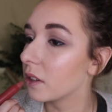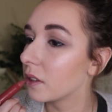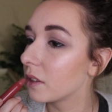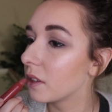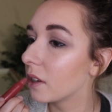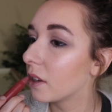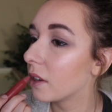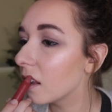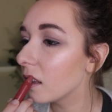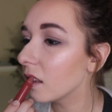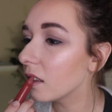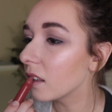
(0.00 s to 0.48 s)
this.
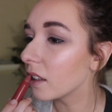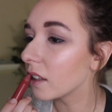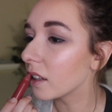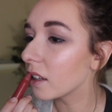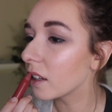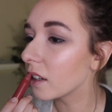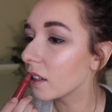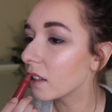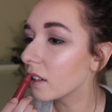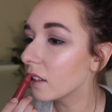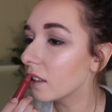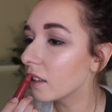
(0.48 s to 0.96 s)
Oh, I
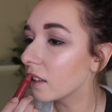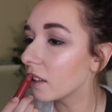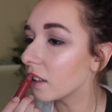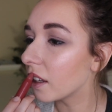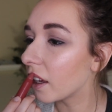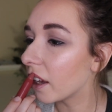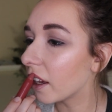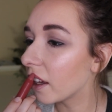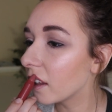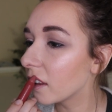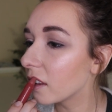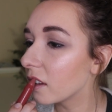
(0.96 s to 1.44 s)
kind of
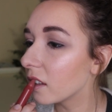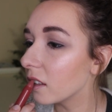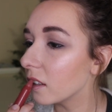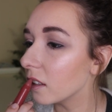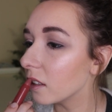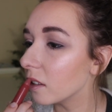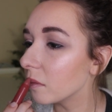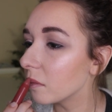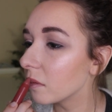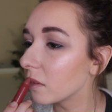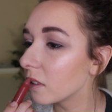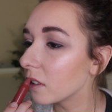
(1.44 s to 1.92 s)
like the
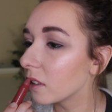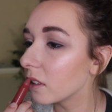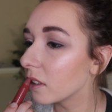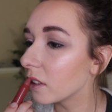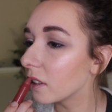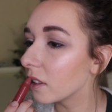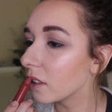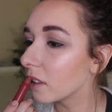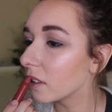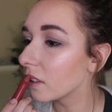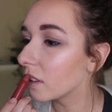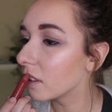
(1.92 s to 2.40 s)
lip
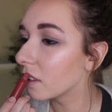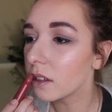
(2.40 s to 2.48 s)
crayon.